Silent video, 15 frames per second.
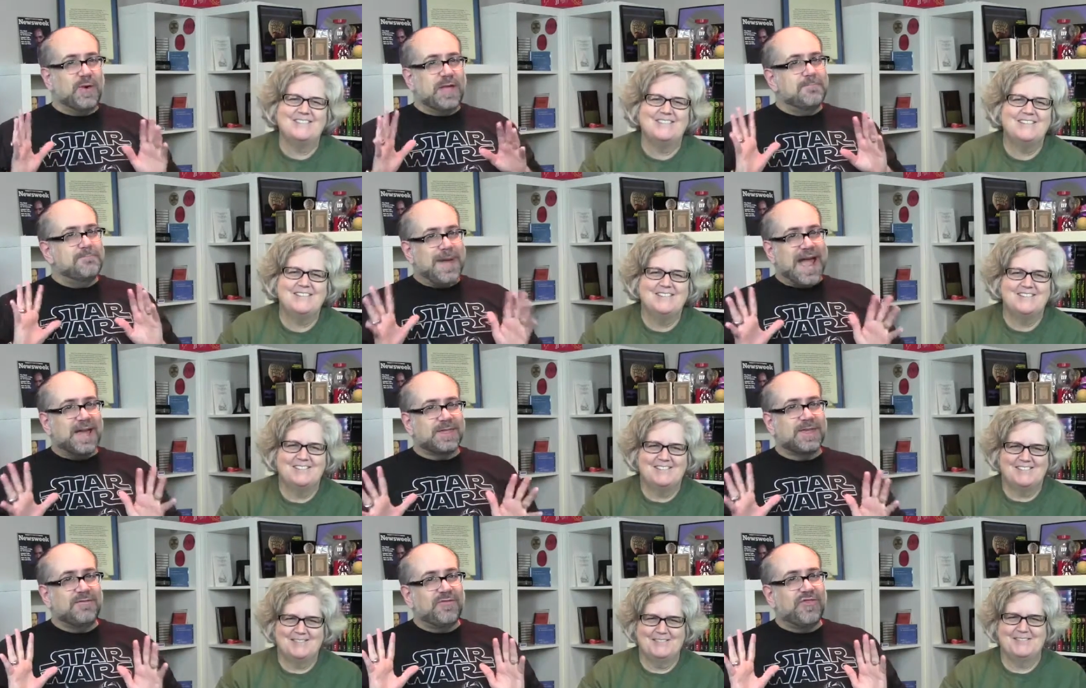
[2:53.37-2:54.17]
Speaker 1: to a
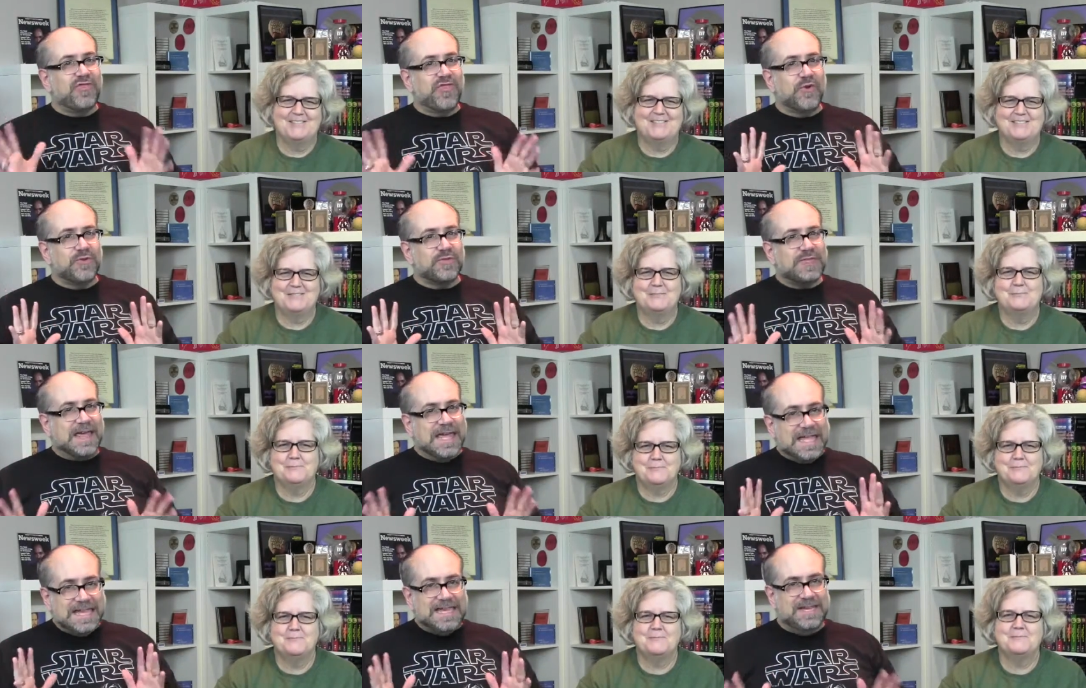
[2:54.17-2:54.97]
massive
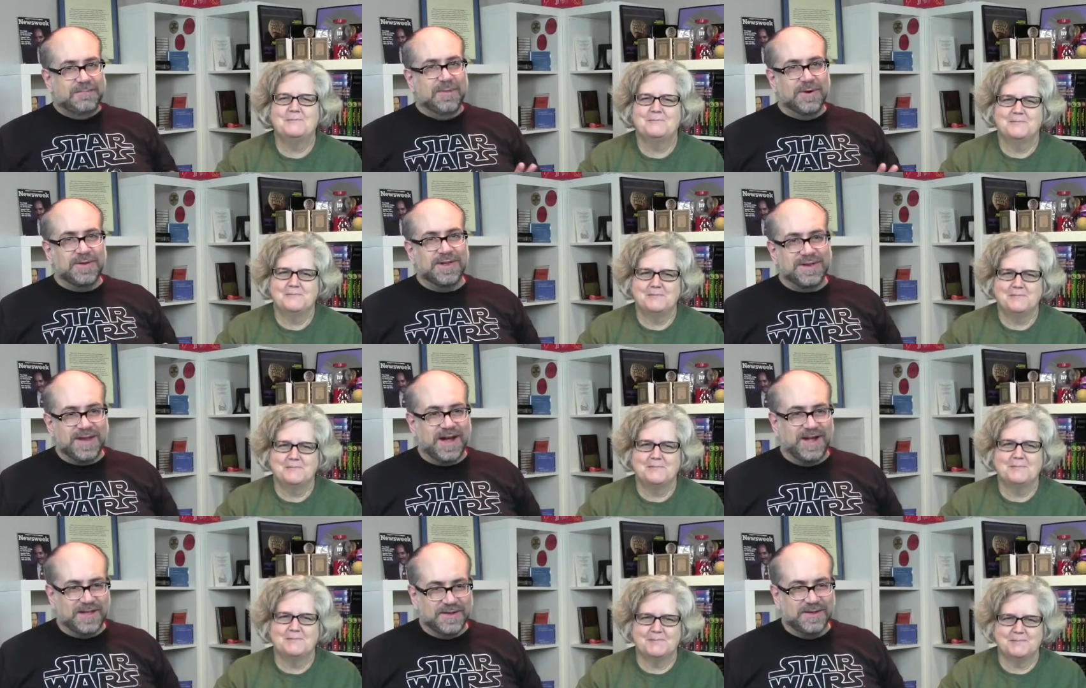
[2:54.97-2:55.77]
thirteen million
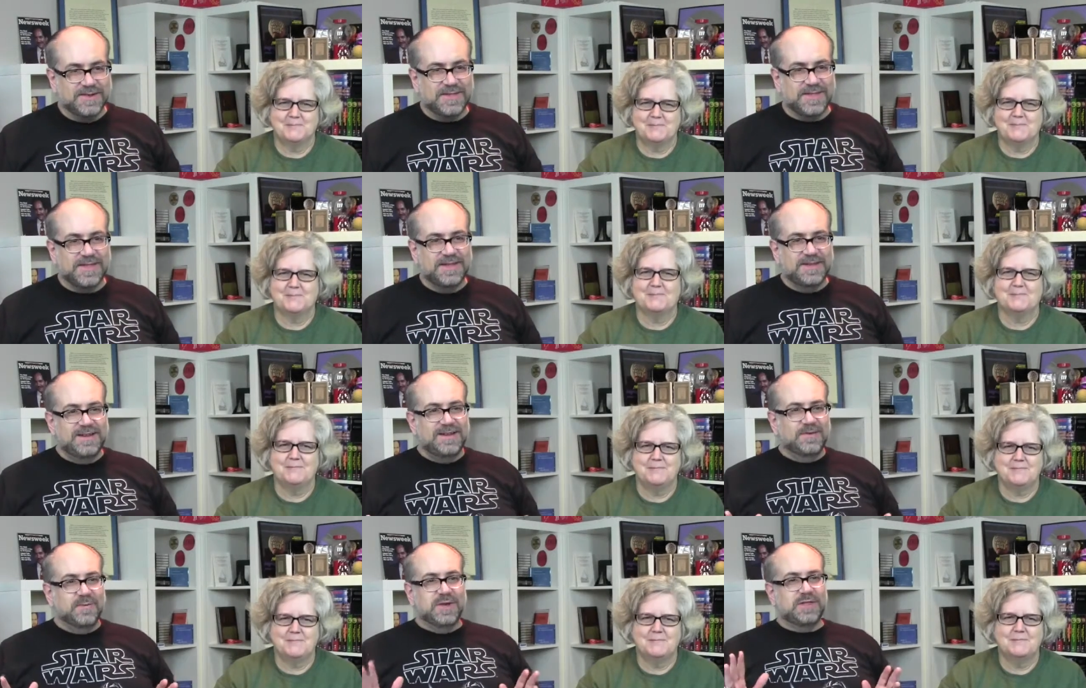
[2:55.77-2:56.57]
dollars. Mm -hmm.
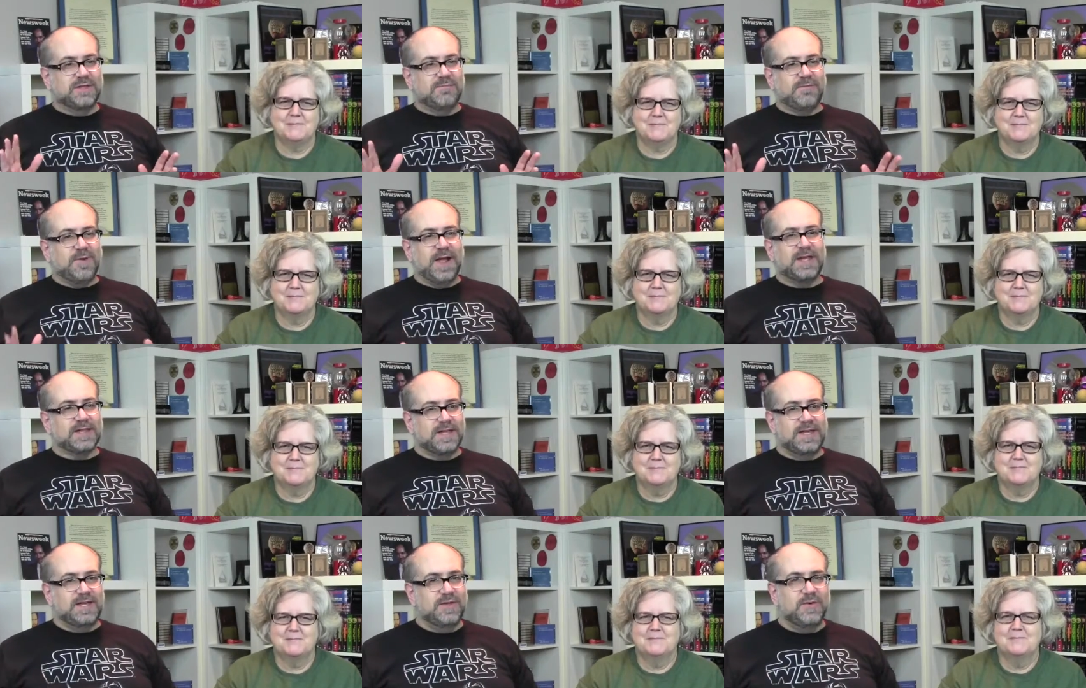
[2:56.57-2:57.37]
Which,
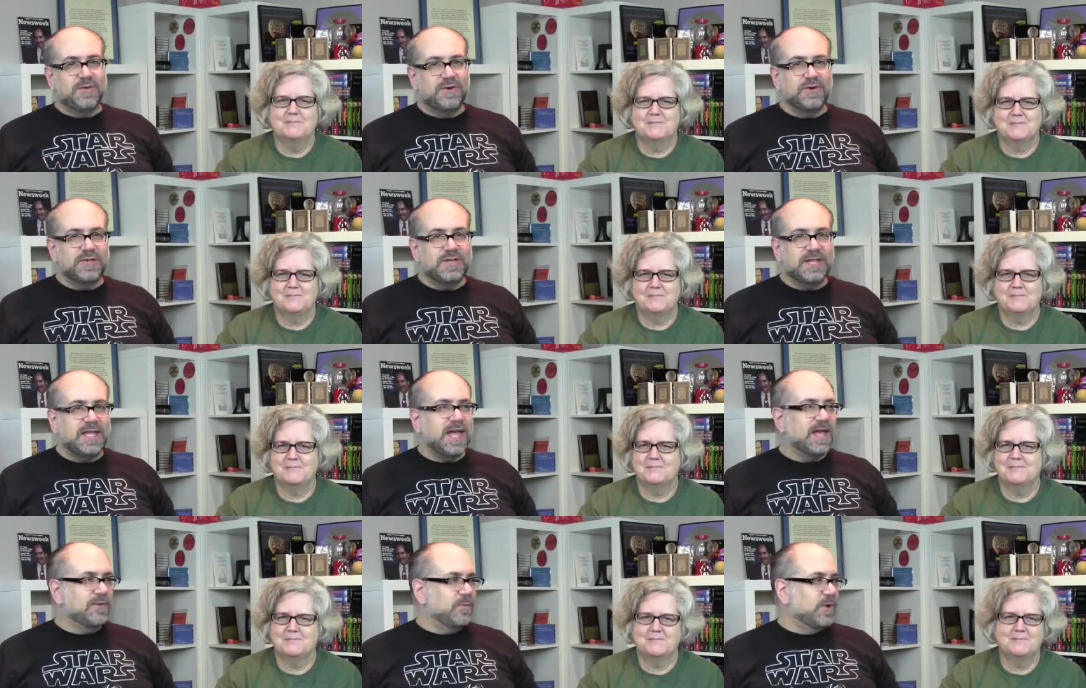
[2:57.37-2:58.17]
frankly, you couldn't
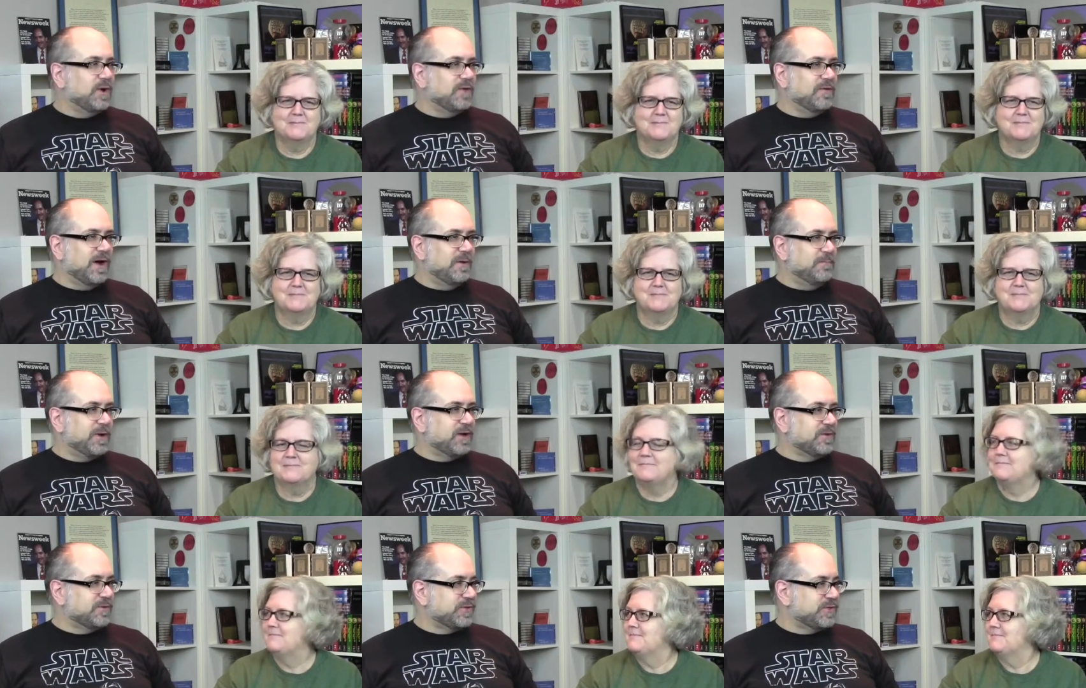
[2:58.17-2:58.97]
get one a,
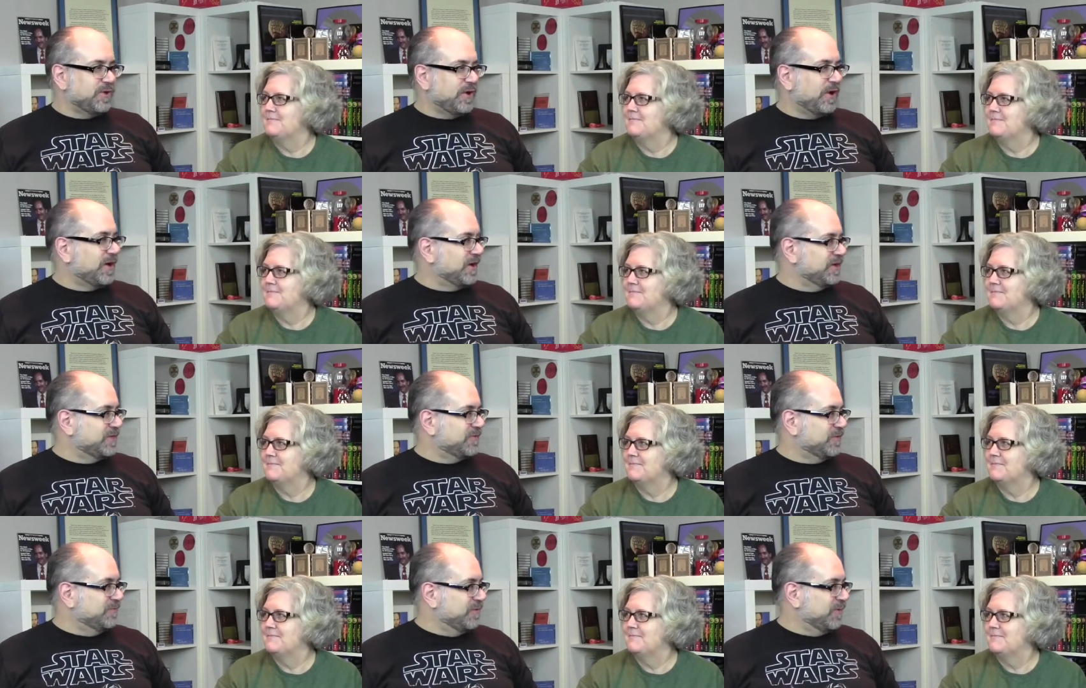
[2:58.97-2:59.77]
bigger star
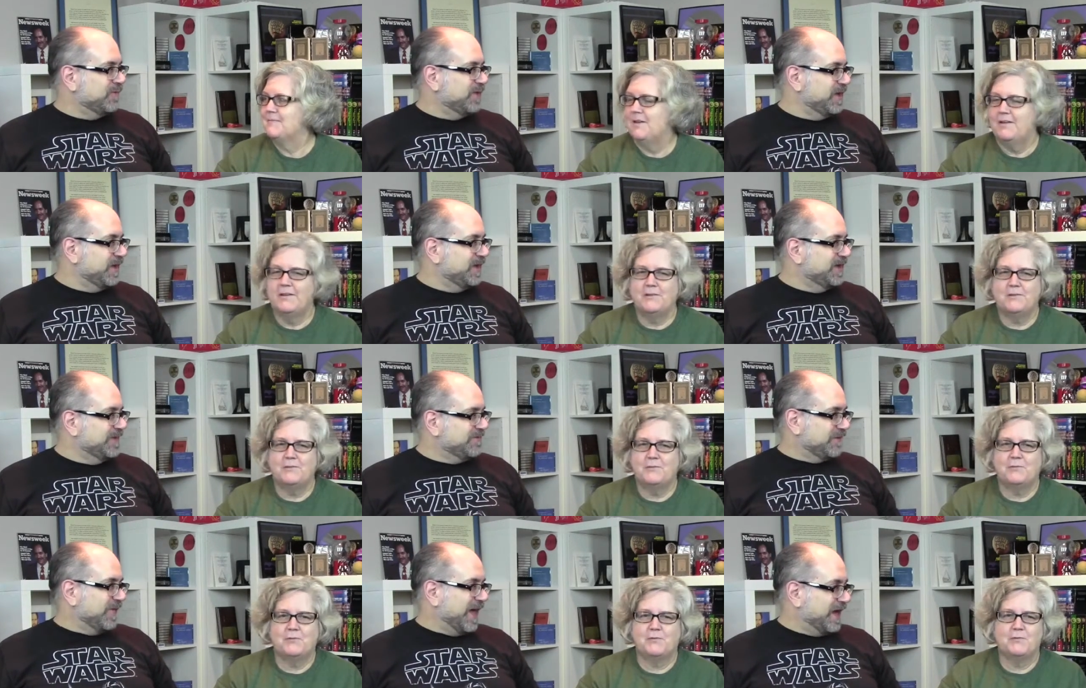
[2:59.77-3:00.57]
into a movie
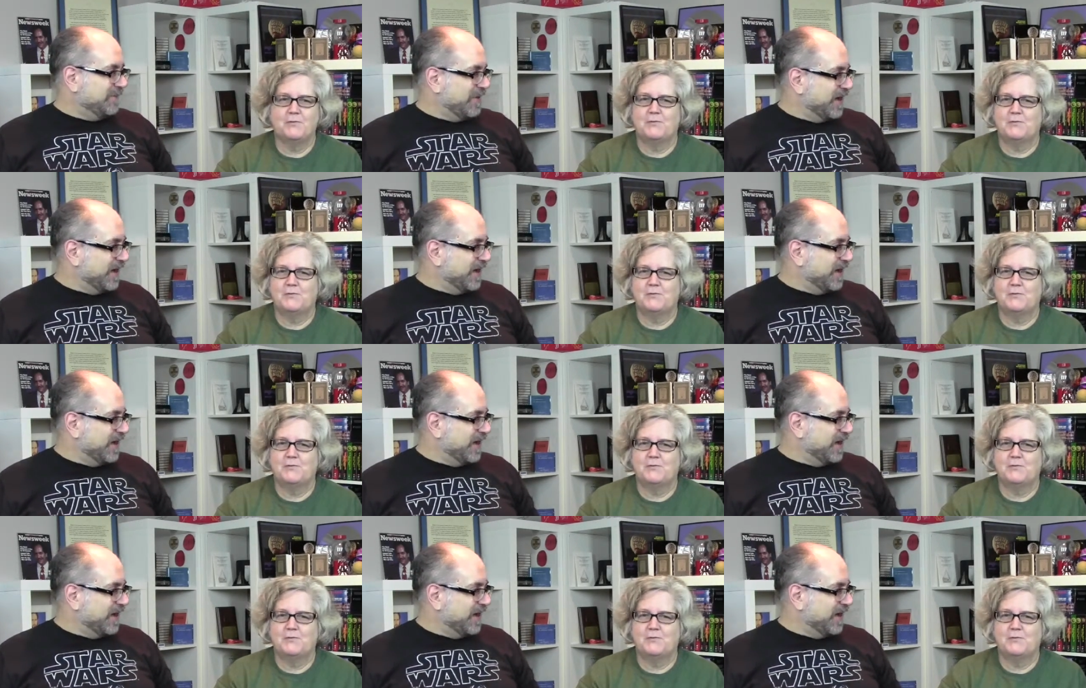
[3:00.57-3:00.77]
for that